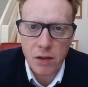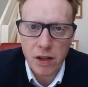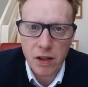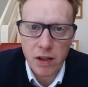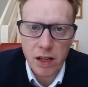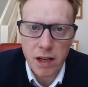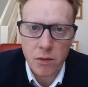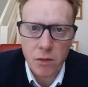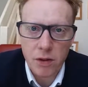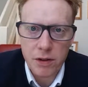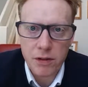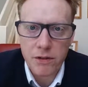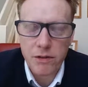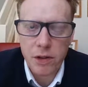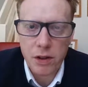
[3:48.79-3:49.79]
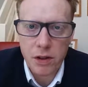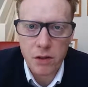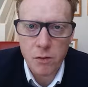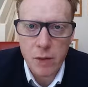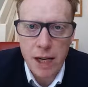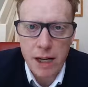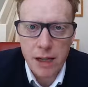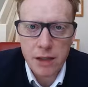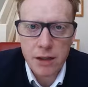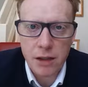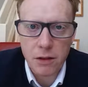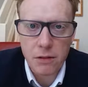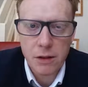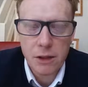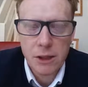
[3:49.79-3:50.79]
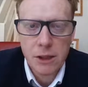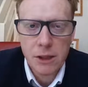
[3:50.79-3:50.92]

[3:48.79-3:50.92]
whether they want to follow you back. So